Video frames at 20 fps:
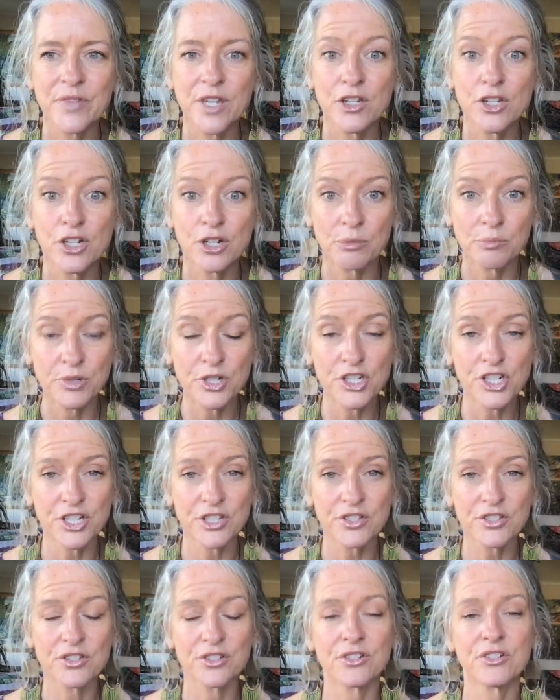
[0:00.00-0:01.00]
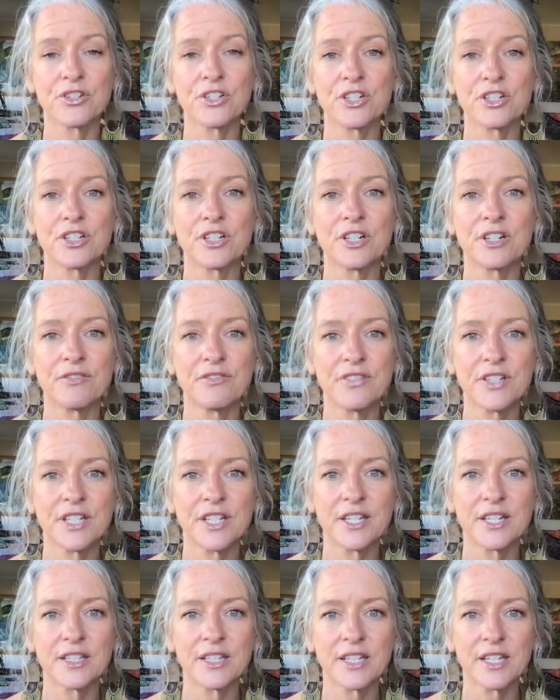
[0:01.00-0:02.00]
you know, purchase through your
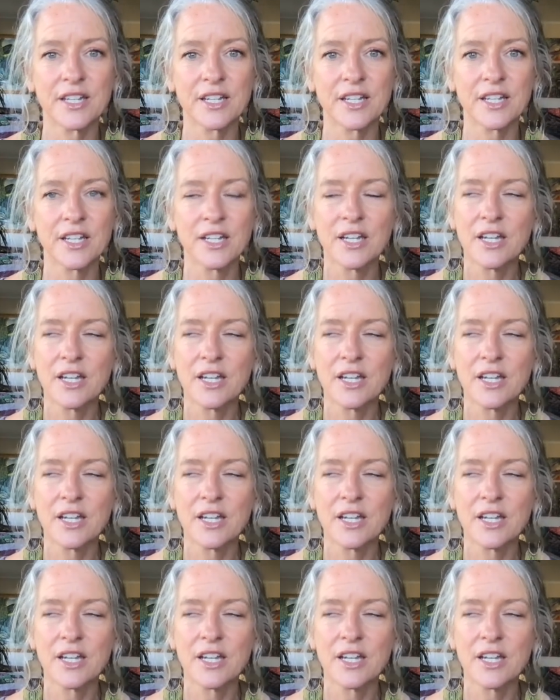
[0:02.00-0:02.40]
affiliate link.